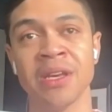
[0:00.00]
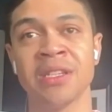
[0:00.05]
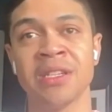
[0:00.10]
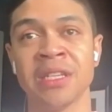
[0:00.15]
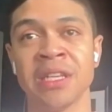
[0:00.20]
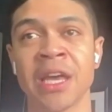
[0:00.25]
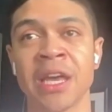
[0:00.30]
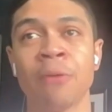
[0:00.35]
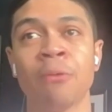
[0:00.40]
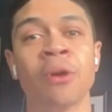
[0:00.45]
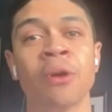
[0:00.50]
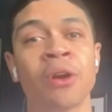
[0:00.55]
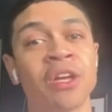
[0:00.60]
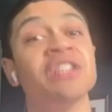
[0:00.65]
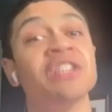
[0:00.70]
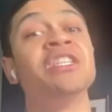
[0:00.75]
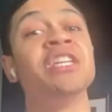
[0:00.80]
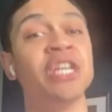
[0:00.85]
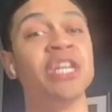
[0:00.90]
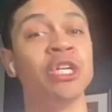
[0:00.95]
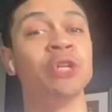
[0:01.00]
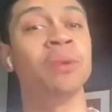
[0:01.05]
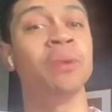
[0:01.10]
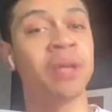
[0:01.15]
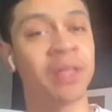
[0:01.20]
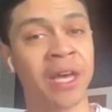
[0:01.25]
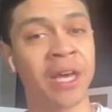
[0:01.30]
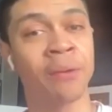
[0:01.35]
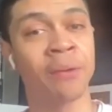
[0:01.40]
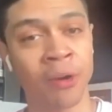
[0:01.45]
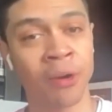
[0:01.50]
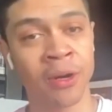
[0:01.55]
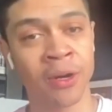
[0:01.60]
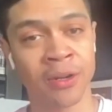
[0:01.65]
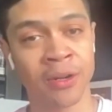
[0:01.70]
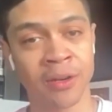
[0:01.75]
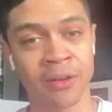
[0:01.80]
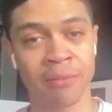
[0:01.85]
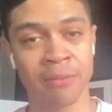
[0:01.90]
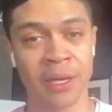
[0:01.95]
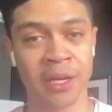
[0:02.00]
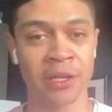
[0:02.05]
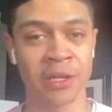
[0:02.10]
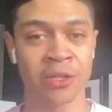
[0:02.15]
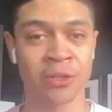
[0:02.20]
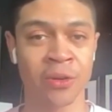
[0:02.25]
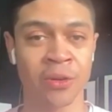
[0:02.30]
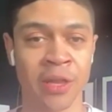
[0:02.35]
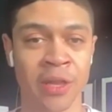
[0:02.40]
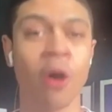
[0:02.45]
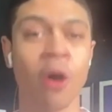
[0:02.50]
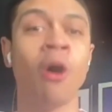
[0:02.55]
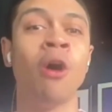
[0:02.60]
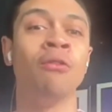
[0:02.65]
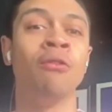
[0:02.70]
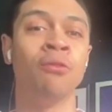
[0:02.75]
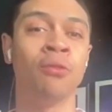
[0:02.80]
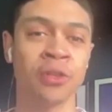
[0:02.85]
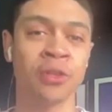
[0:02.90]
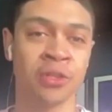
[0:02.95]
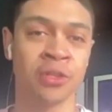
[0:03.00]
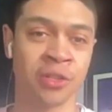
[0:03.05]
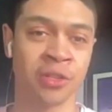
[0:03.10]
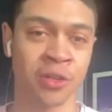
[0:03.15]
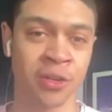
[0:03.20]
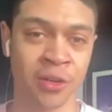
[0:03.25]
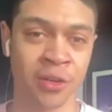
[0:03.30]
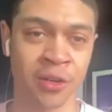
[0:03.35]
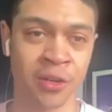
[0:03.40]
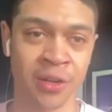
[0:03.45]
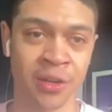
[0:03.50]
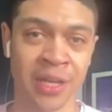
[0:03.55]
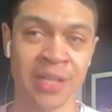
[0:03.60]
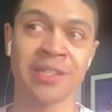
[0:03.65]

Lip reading: see that we're continuing that work of making sure that all voices are heard